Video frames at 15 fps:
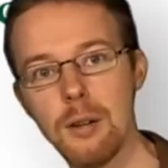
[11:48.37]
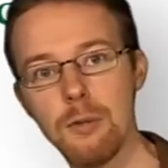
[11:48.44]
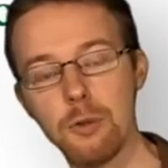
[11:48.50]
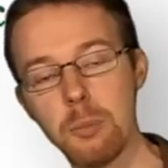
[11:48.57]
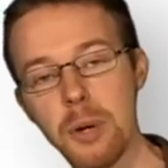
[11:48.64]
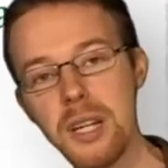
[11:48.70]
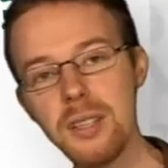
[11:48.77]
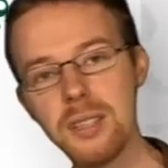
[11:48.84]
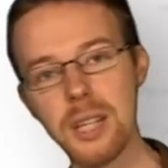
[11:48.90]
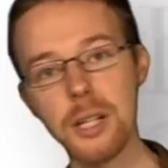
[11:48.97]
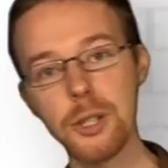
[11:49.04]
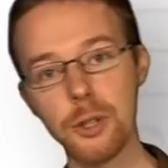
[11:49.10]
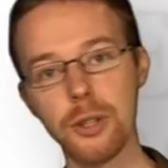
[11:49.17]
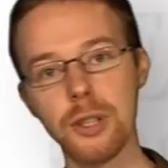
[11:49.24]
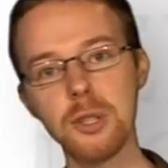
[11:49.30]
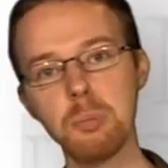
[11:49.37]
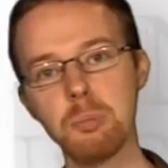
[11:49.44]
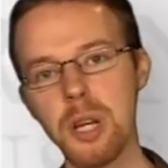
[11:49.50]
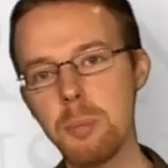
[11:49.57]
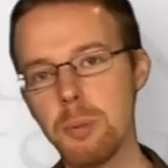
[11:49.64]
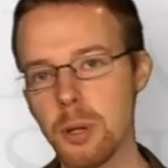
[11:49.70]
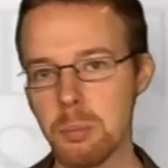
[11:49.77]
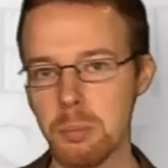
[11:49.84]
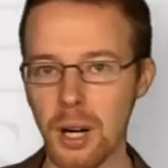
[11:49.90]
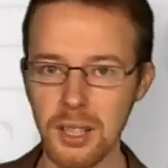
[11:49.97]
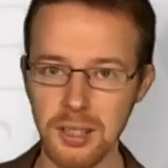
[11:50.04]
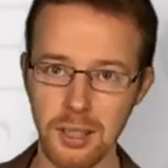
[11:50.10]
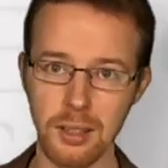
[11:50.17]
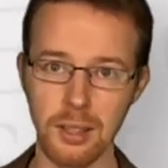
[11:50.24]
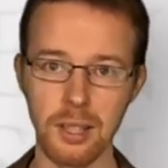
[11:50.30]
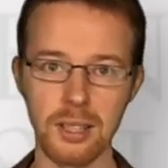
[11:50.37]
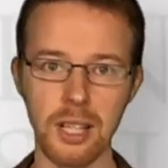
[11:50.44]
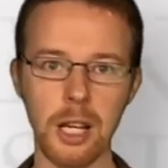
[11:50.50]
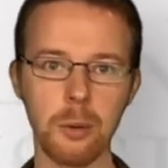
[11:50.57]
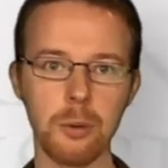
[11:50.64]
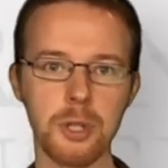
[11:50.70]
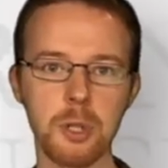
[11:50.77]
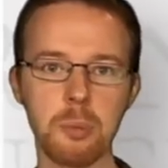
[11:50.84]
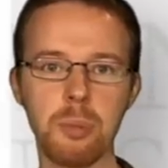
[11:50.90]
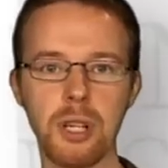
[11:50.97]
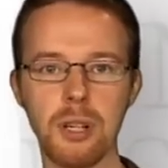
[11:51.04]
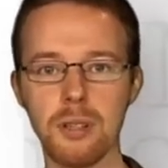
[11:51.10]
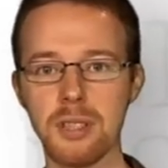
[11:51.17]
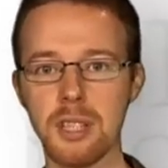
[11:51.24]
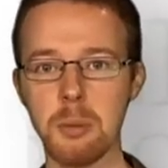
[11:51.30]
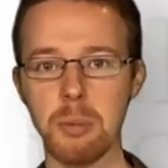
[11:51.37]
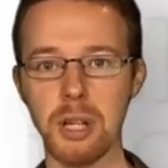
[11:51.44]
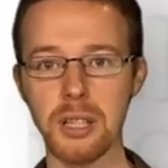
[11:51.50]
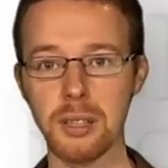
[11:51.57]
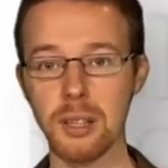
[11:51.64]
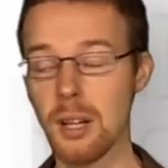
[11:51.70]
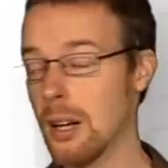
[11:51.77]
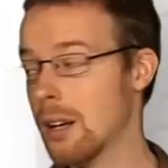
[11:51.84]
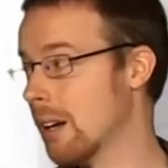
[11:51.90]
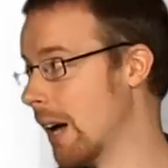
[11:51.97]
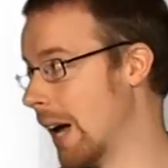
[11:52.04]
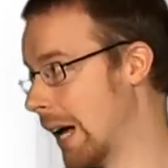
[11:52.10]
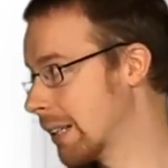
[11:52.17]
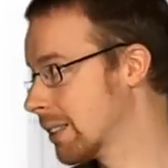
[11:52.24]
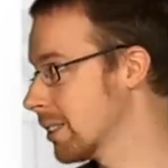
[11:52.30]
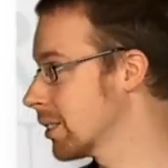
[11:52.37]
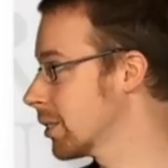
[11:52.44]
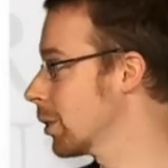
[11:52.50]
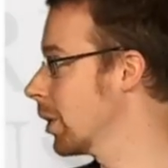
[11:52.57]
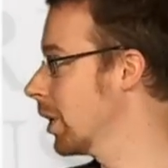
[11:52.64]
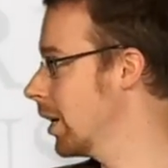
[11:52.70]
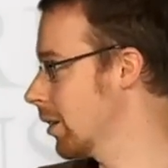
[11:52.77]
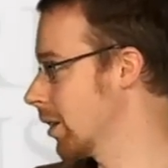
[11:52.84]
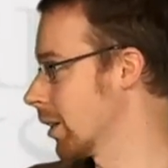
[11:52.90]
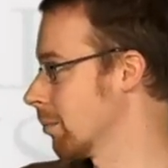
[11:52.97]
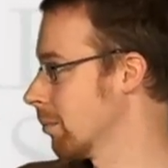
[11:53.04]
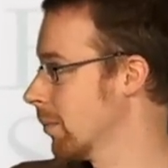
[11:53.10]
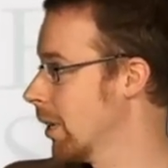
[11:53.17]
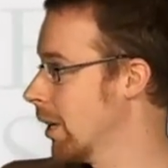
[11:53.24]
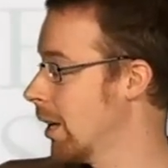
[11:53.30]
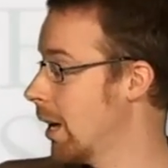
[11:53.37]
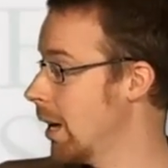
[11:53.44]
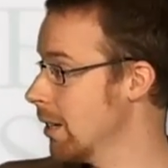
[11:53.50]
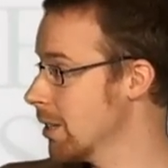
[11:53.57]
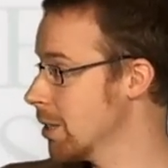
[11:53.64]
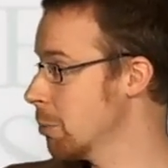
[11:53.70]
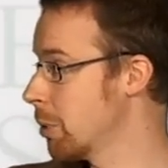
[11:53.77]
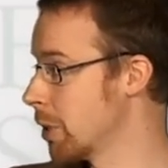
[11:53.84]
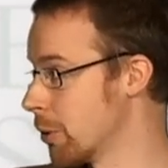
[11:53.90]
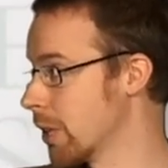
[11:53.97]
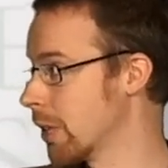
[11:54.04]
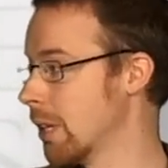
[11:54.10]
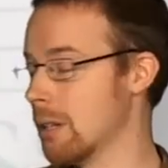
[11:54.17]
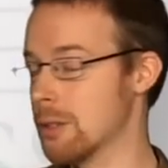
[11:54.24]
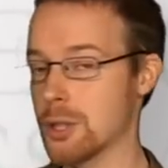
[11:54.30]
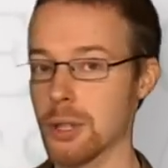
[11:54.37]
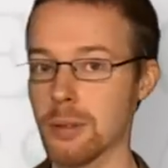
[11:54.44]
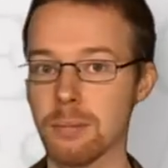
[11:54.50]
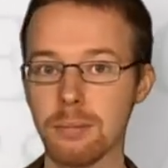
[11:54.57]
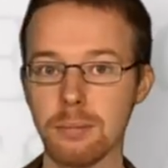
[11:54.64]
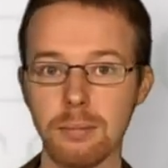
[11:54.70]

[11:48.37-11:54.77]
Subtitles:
For many centuries, people mastered these languages because they meant access to learning and a superior culture,